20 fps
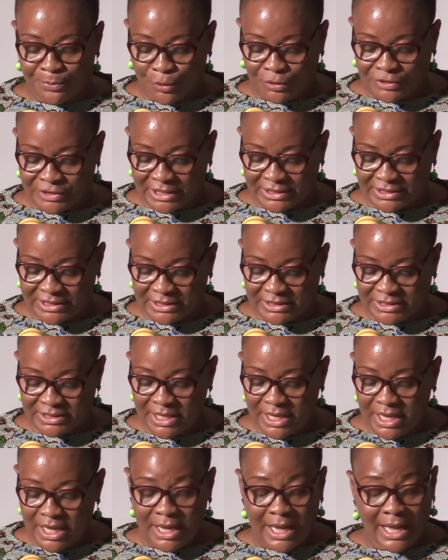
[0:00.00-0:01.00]

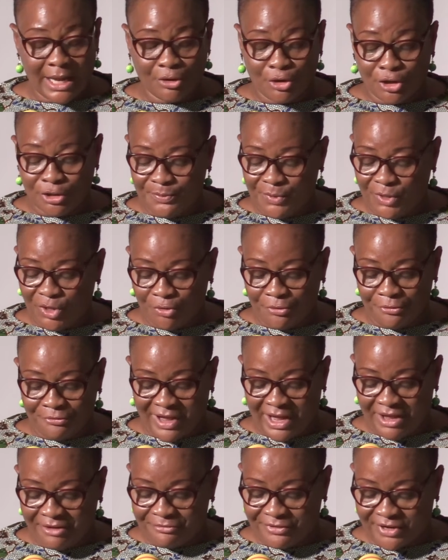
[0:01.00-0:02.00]
processes cannot be
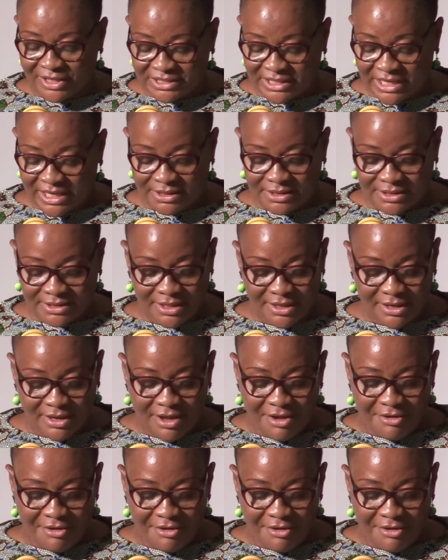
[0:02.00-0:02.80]
overemphasized.